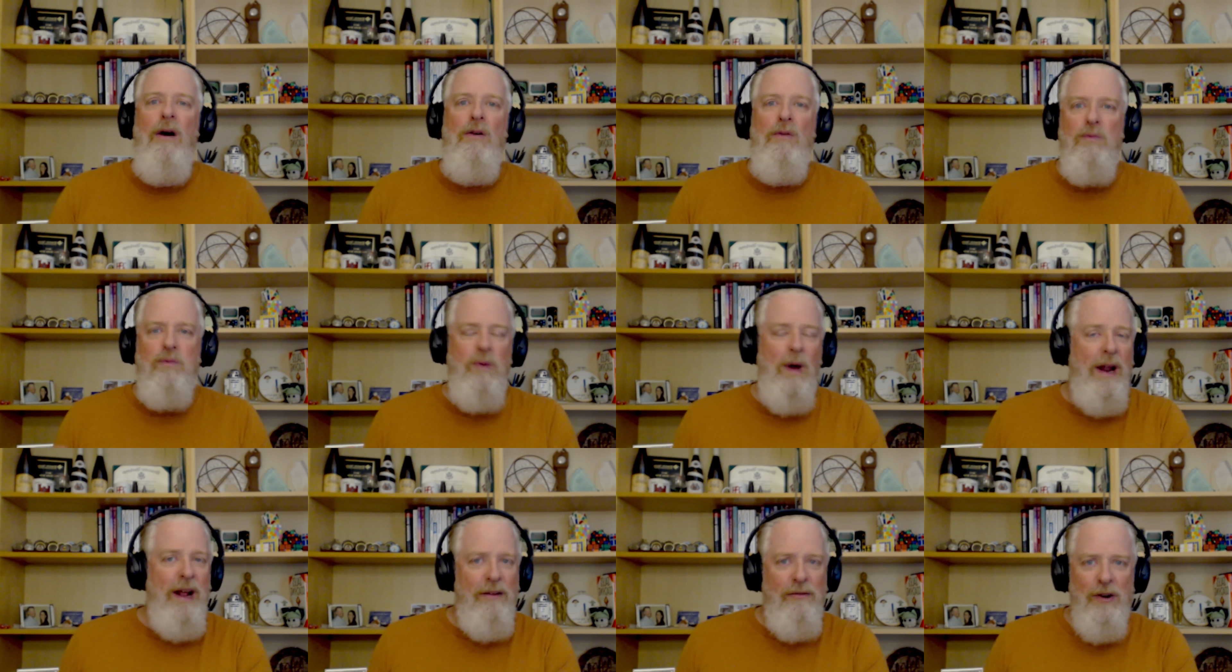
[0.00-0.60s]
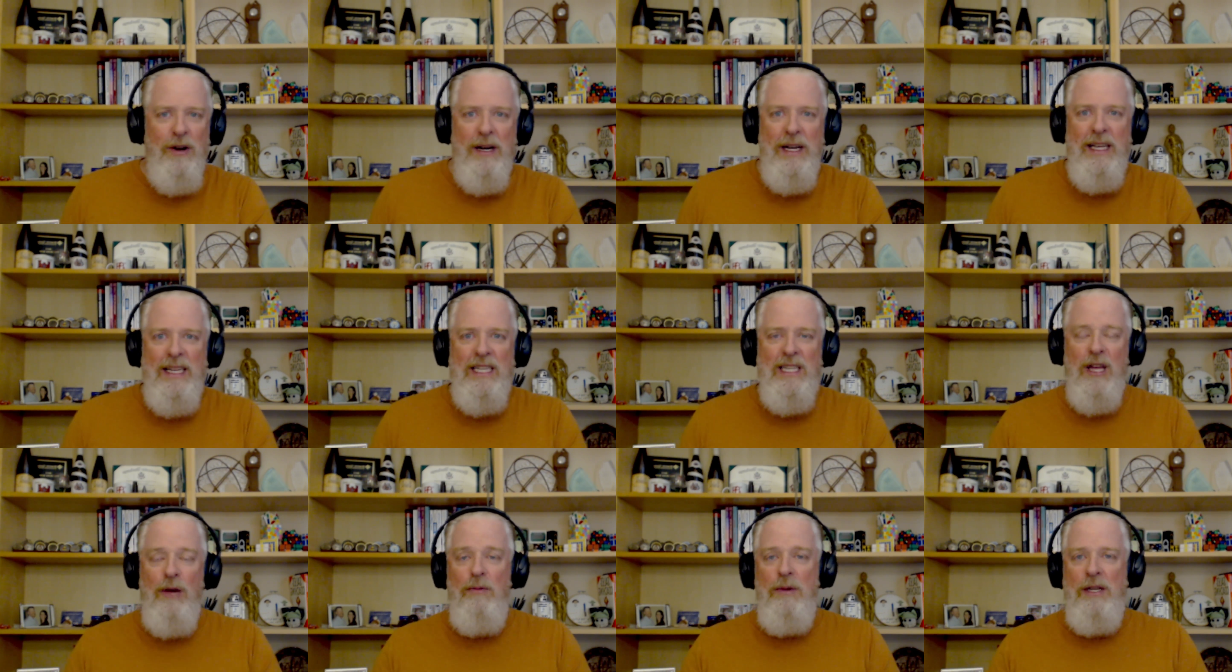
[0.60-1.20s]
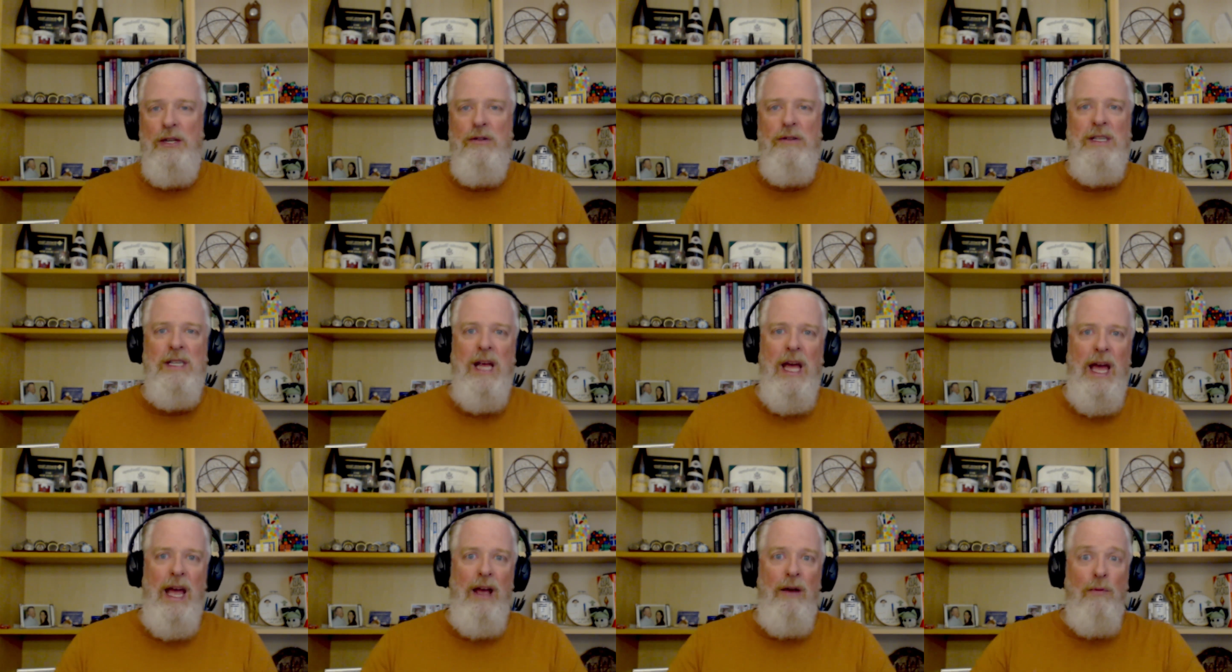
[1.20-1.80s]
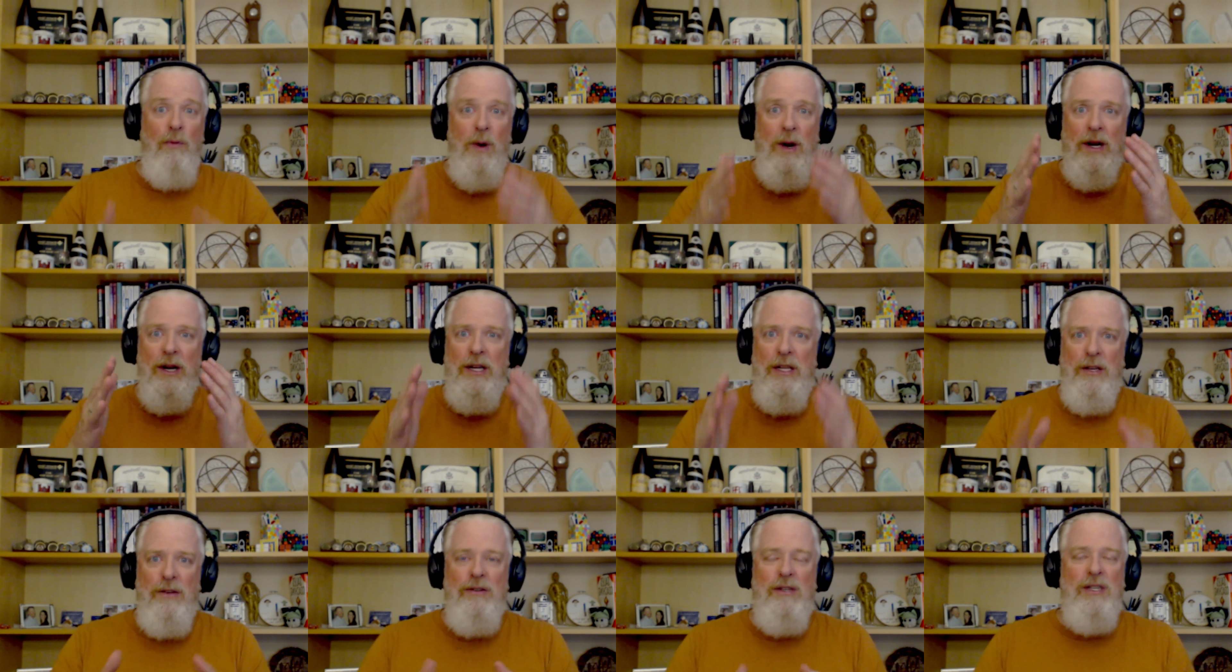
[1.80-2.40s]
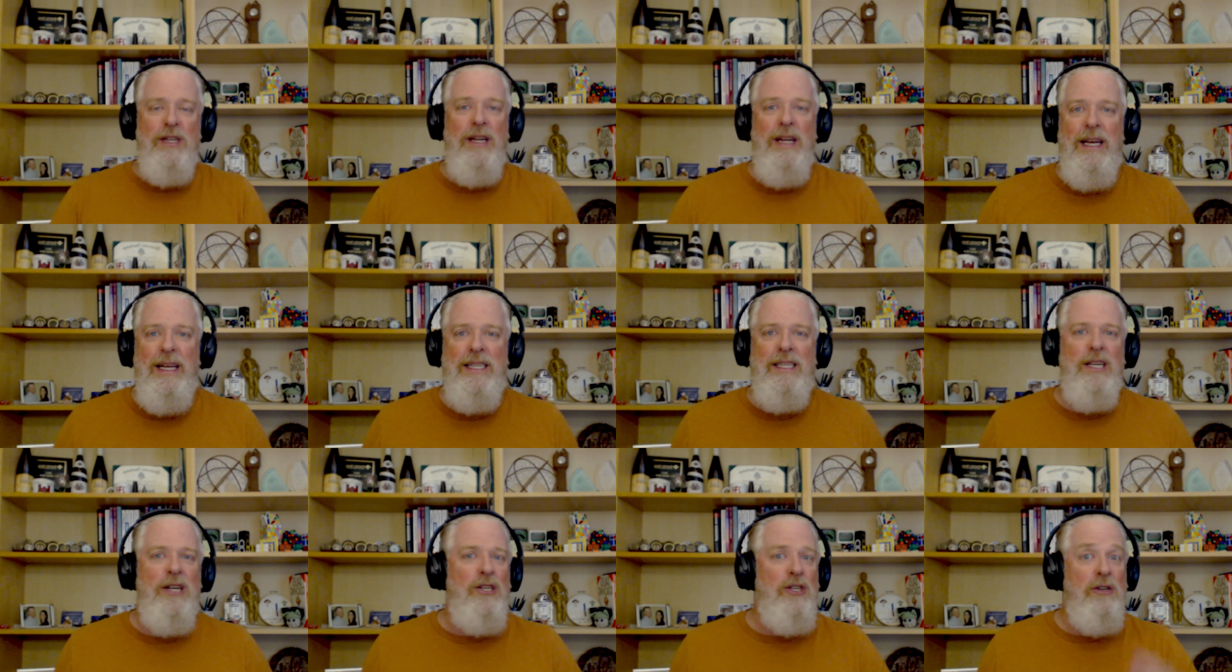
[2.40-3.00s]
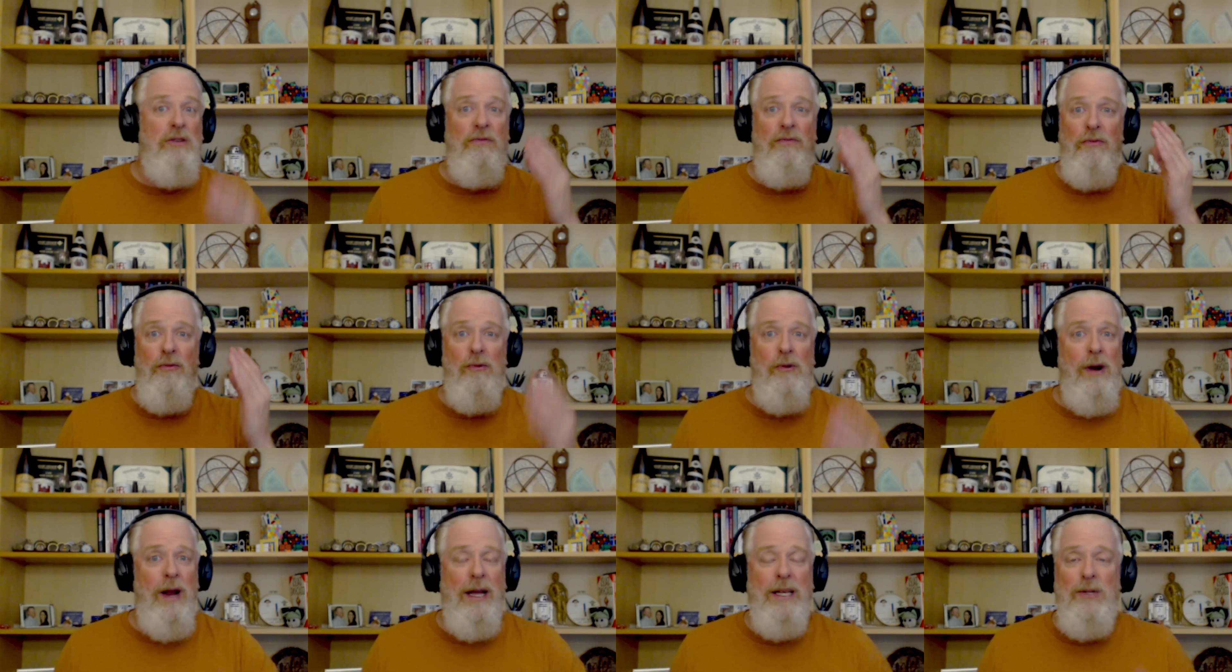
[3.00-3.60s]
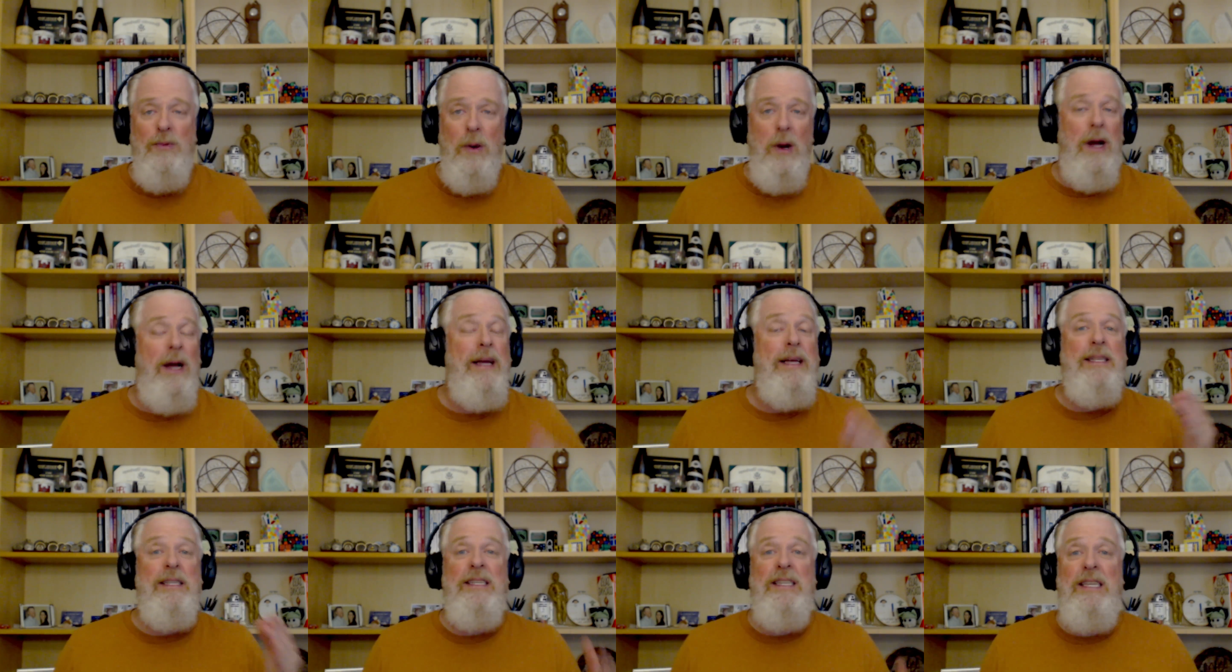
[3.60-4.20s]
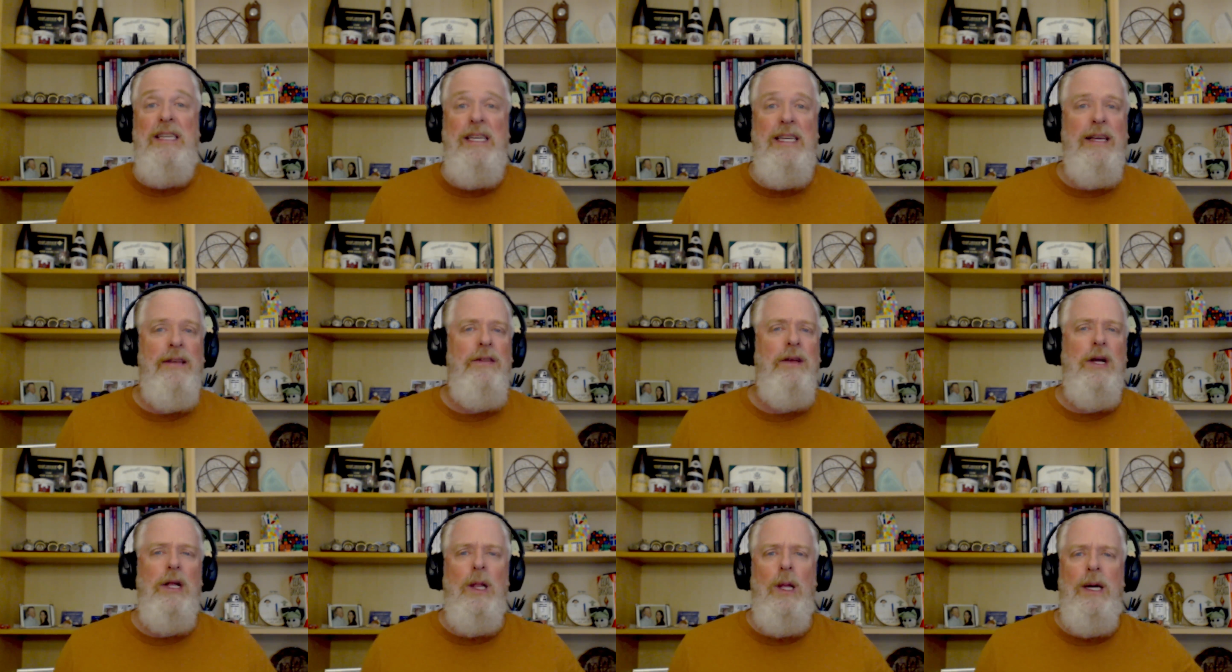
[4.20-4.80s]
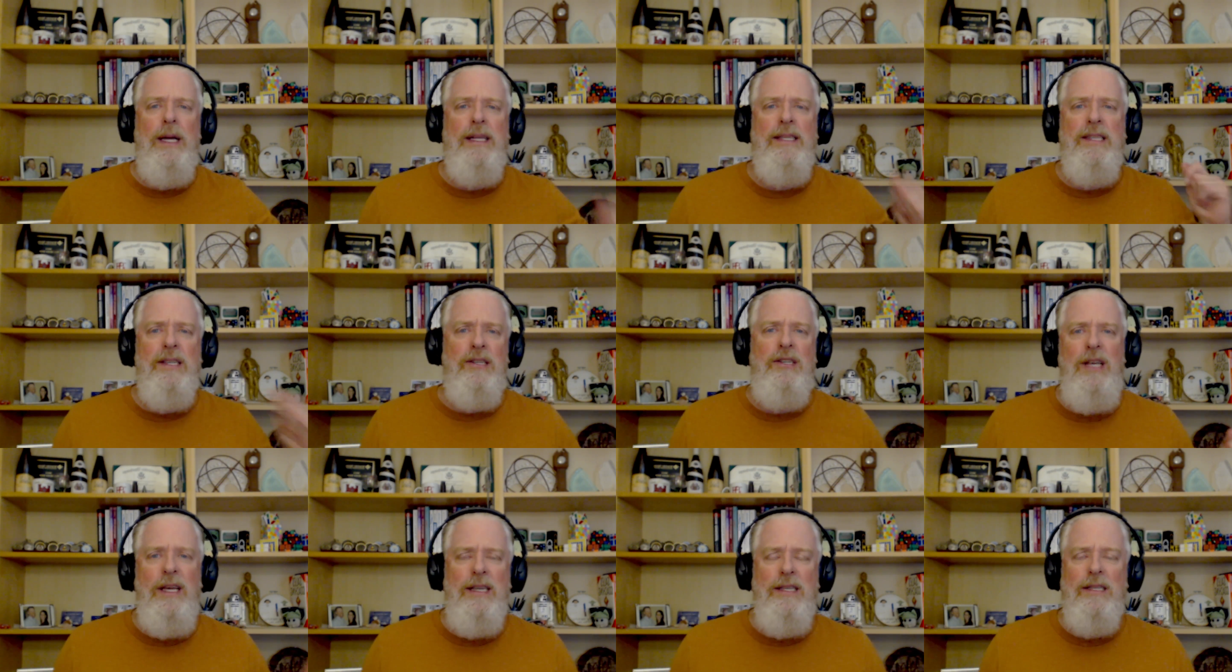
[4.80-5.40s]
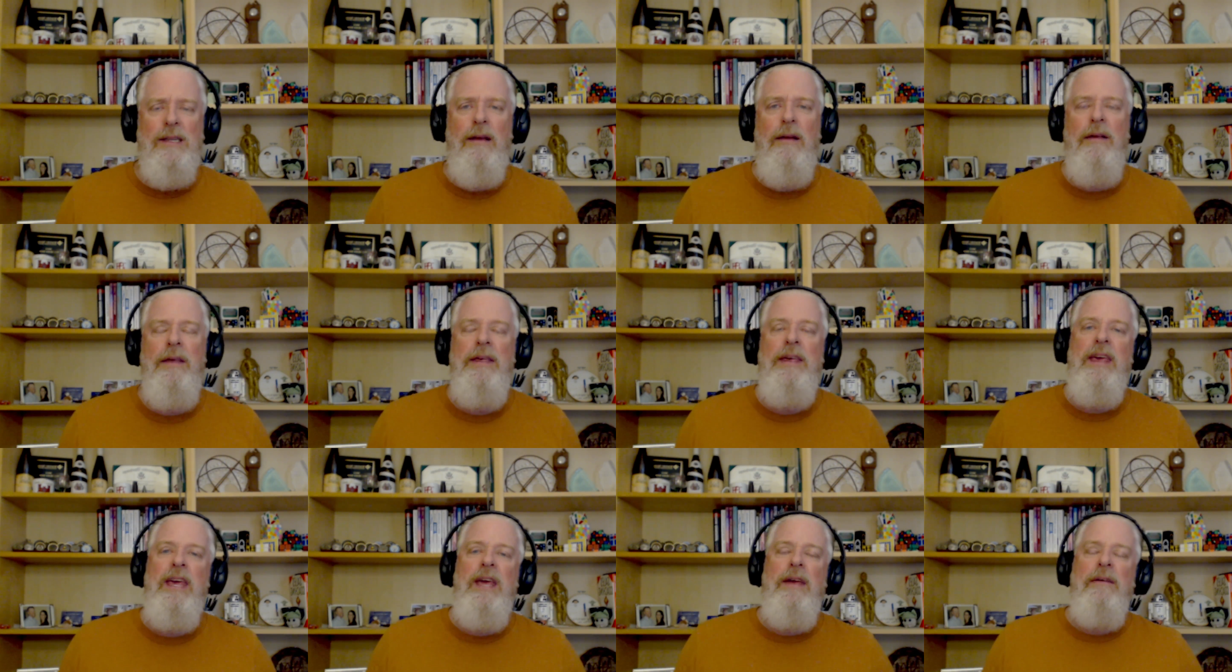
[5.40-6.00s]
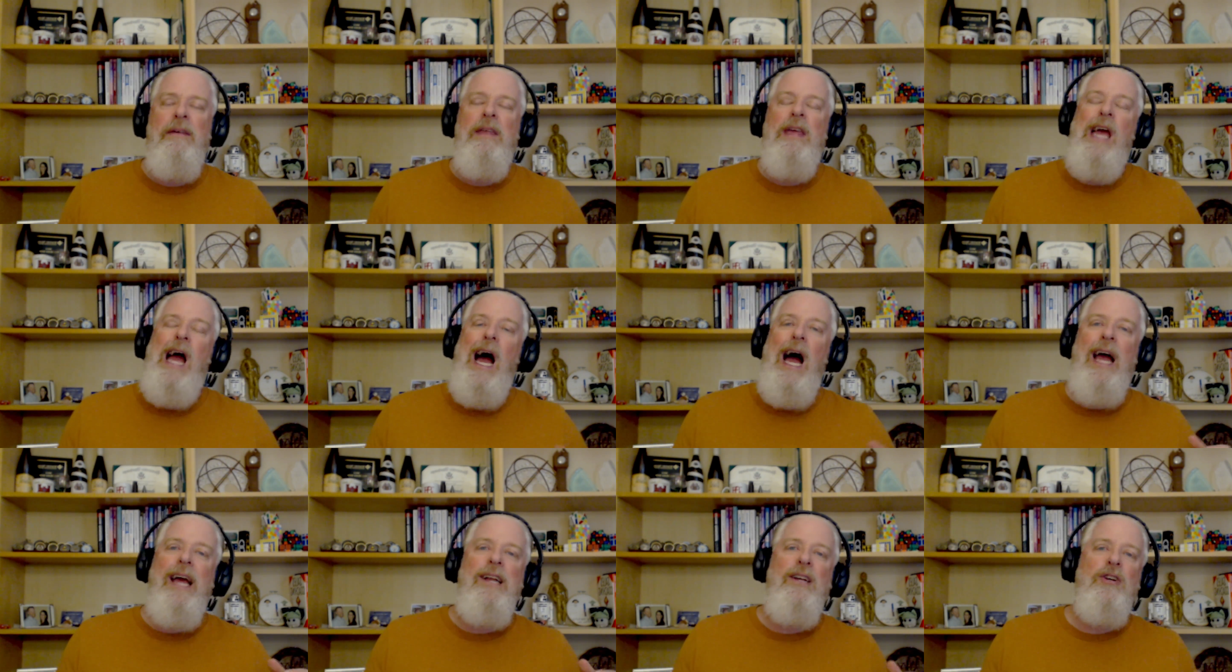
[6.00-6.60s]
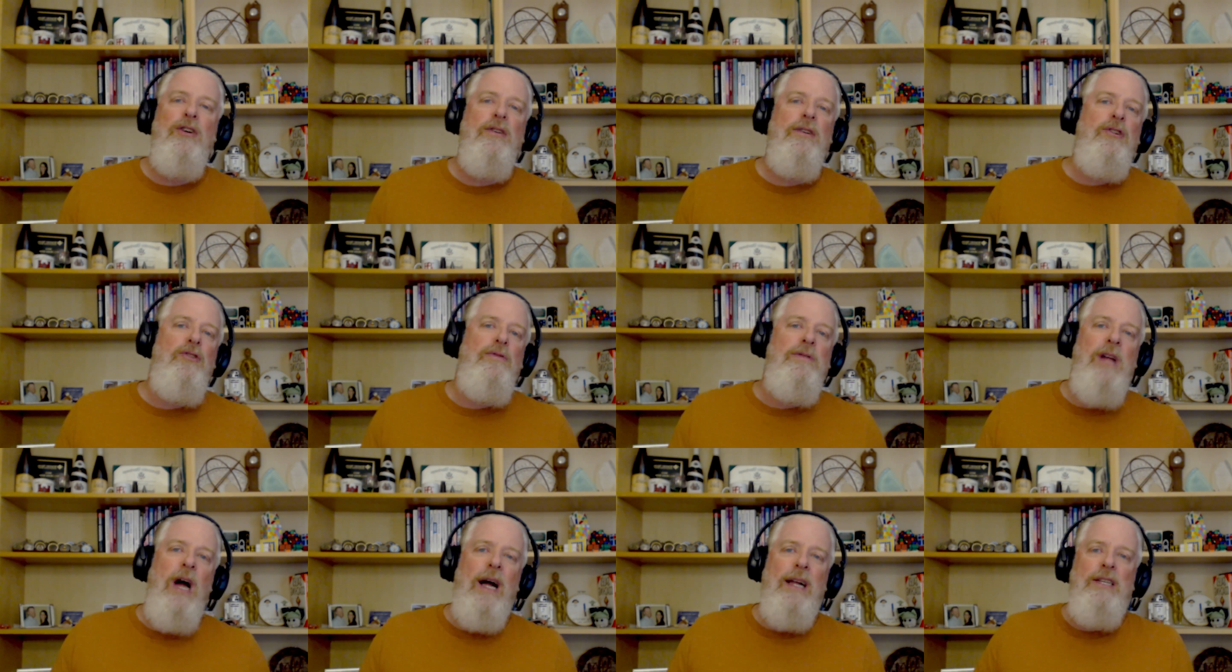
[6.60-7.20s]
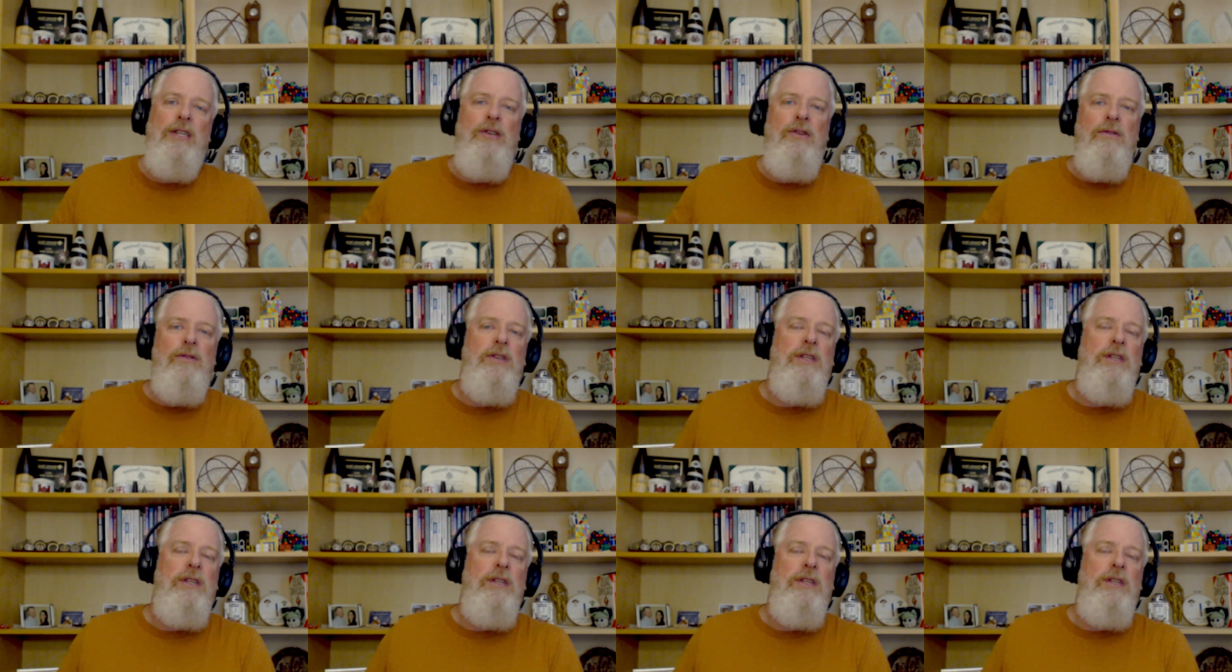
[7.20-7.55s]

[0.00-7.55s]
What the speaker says: Whatever it is that when you say, we're going to use today's session for X, Y, and Z, and the client says yes, I encourage you not to use